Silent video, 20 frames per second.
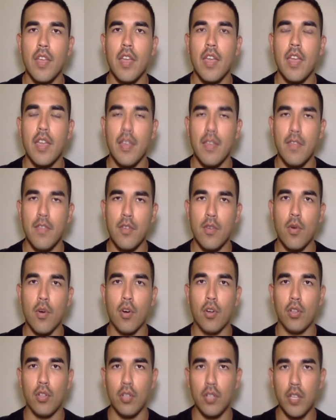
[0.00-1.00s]
If you are
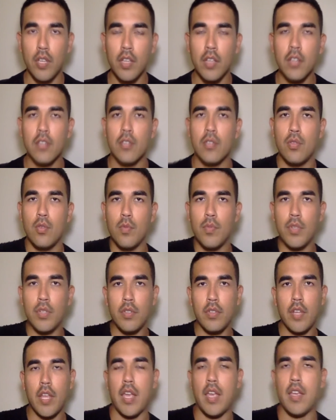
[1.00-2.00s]
looking to
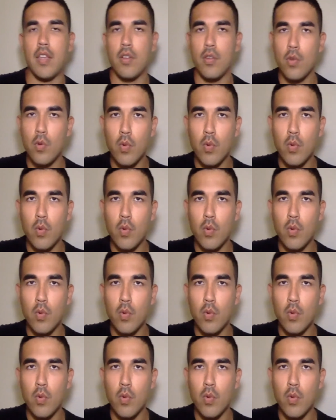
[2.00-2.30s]
build a new